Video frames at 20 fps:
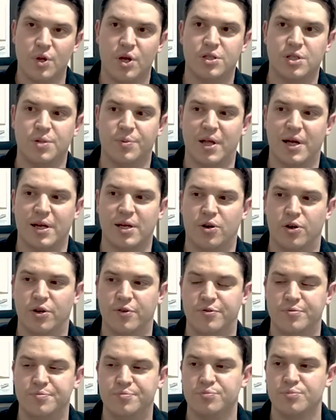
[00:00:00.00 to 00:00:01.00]
Some of that kind
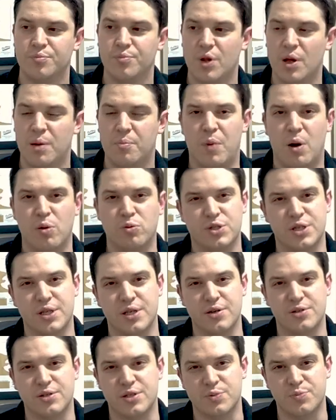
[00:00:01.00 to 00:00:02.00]
of
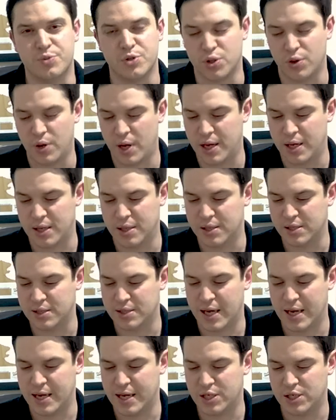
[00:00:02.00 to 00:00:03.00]
maltiness is portrayed, its
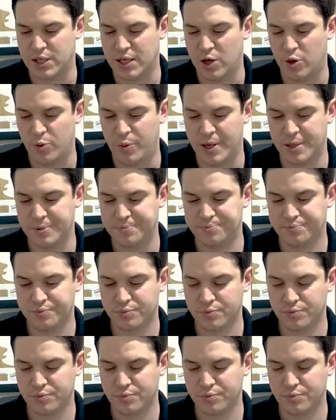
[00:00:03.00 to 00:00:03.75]
age a little bit.